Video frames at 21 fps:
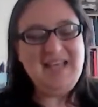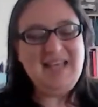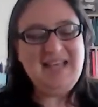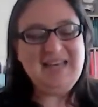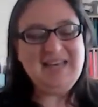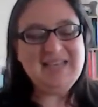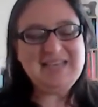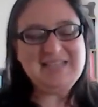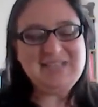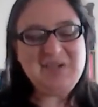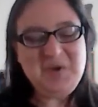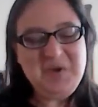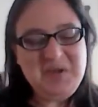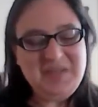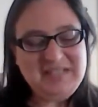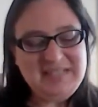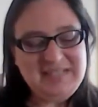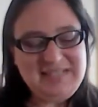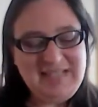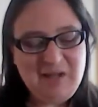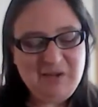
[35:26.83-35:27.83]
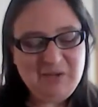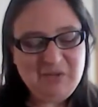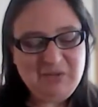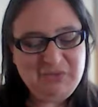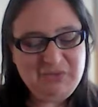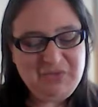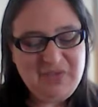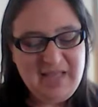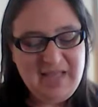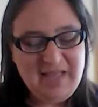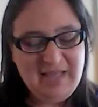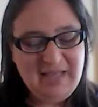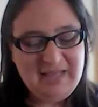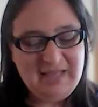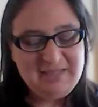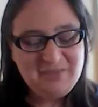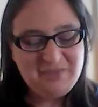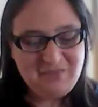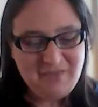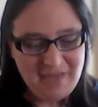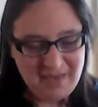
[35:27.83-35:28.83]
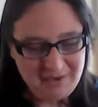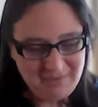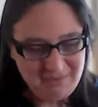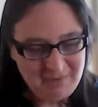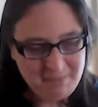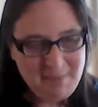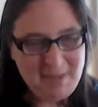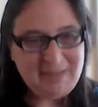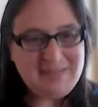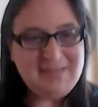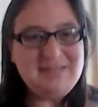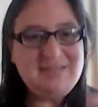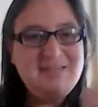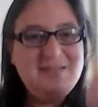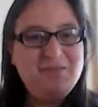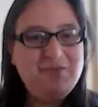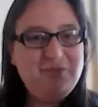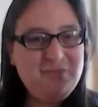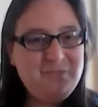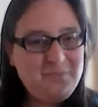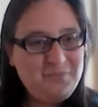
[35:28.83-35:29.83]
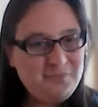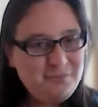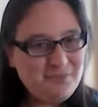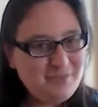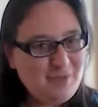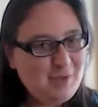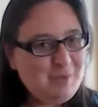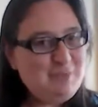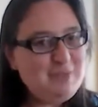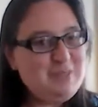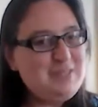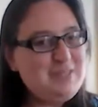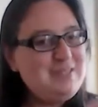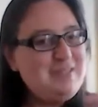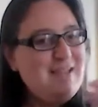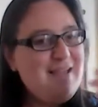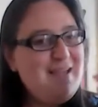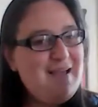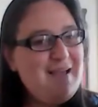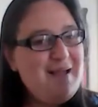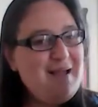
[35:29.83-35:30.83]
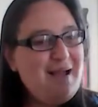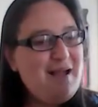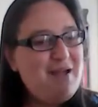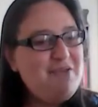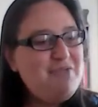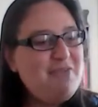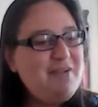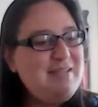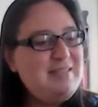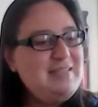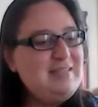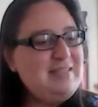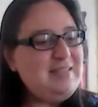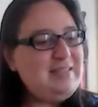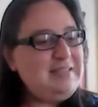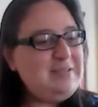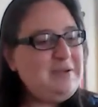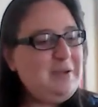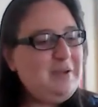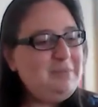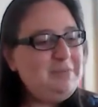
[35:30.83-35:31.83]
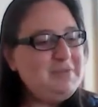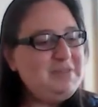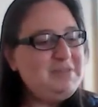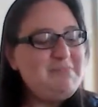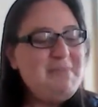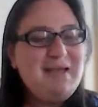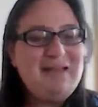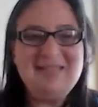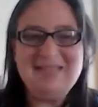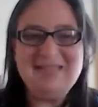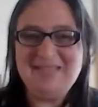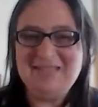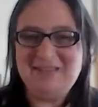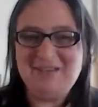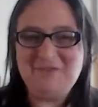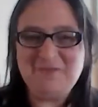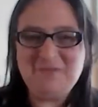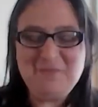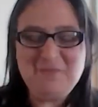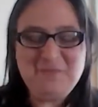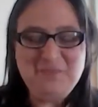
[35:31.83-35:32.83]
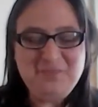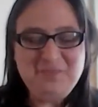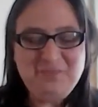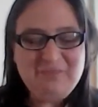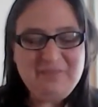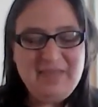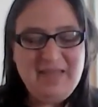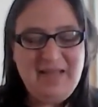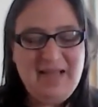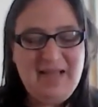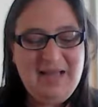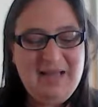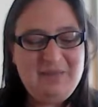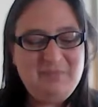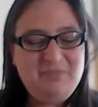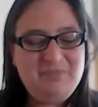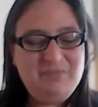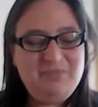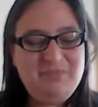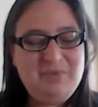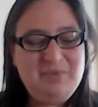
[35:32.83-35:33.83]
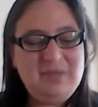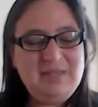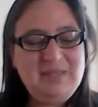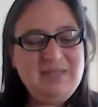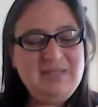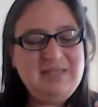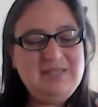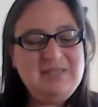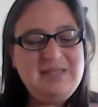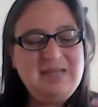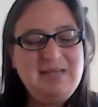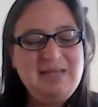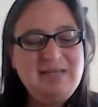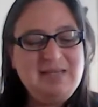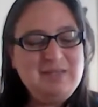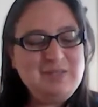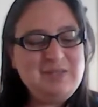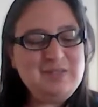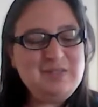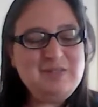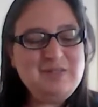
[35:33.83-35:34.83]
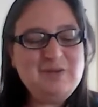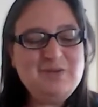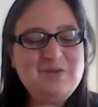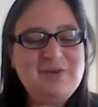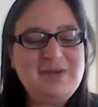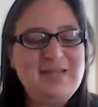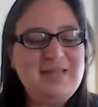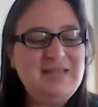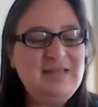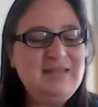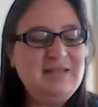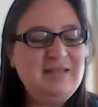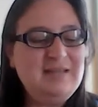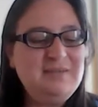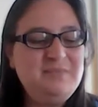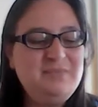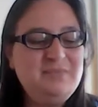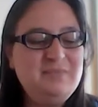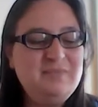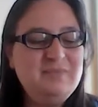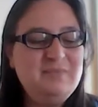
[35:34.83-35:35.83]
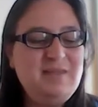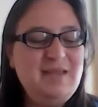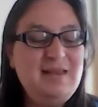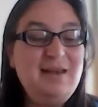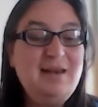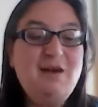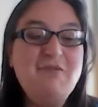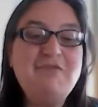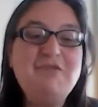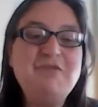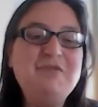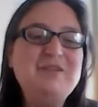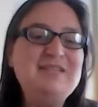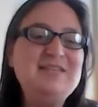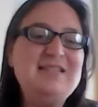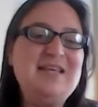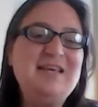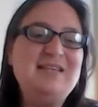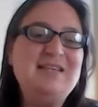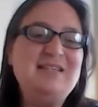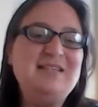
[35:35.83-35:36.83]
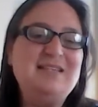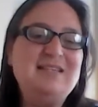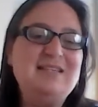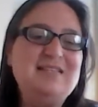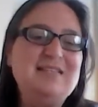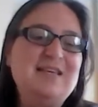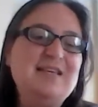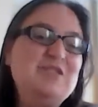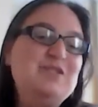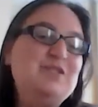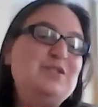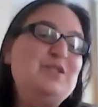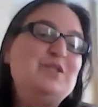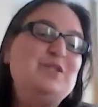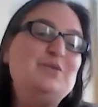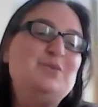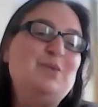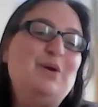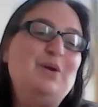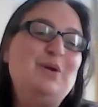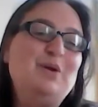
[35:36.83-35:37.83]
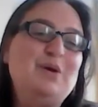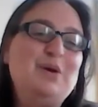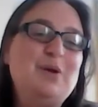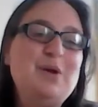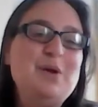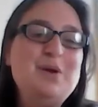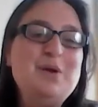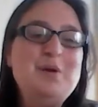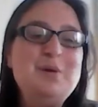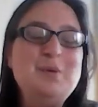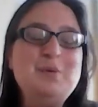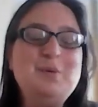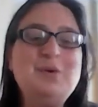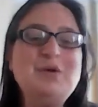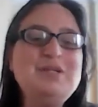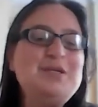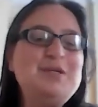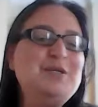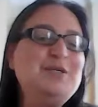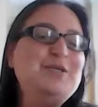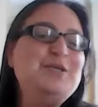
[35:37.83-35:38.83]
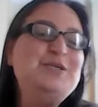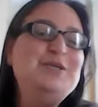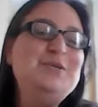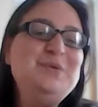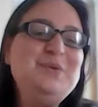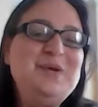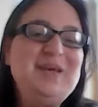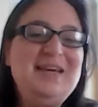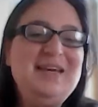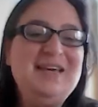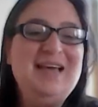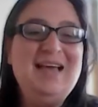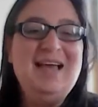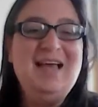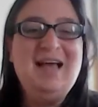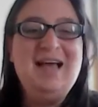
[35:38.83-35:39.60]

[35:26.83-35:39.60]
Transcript: And the song itself is very repetitive, almost, I find it almost meditative. But it's a little story. A lover is saying to the swallow, "What are you doing?